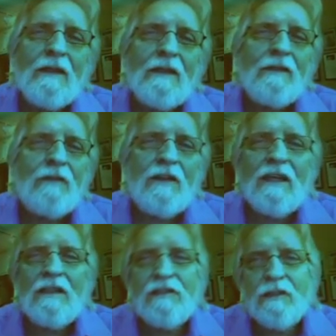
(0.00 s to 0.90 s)
in the
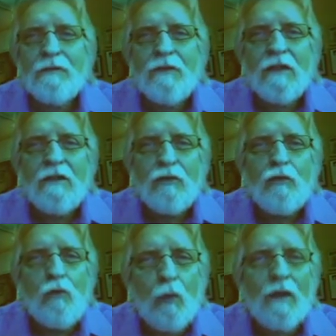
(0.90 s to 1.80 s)
days of the
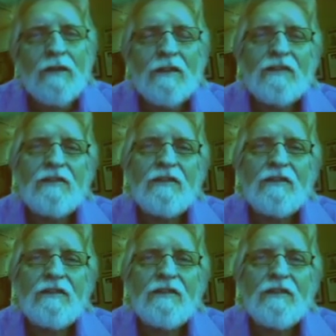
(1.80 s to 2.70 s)
new oneness,
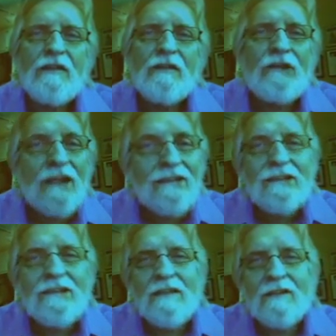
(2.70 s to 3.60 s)
the
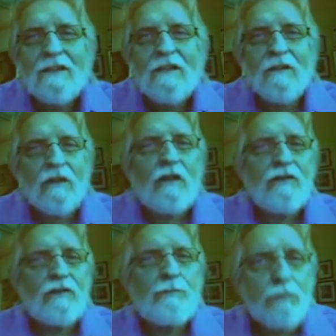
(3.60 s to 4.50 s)
idea that the
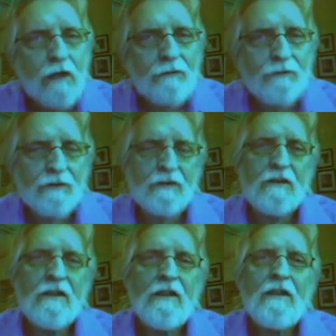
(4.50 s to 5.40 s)
largest profit
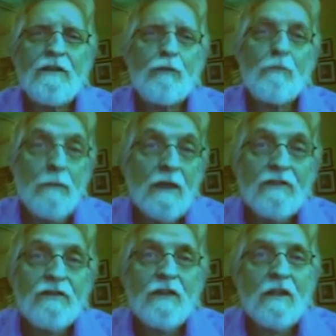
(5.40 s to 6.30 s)
is what
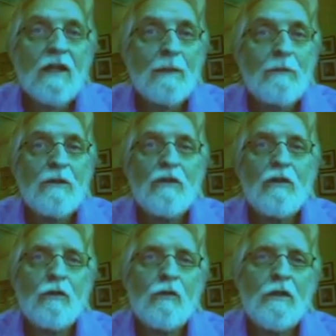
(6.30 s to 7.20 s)
makes the economy
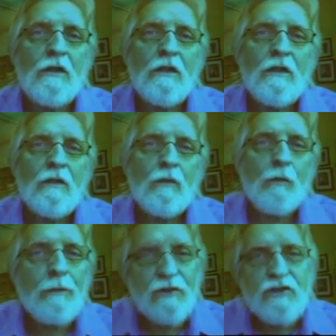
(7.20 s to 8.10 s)
go will
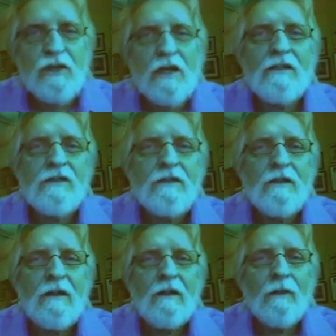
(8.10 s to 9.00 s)
be
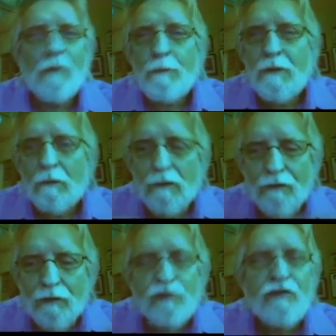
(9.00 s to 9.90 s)
changed. There will be a
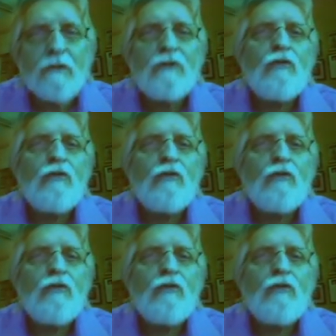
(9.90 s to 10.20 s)
revolutionary new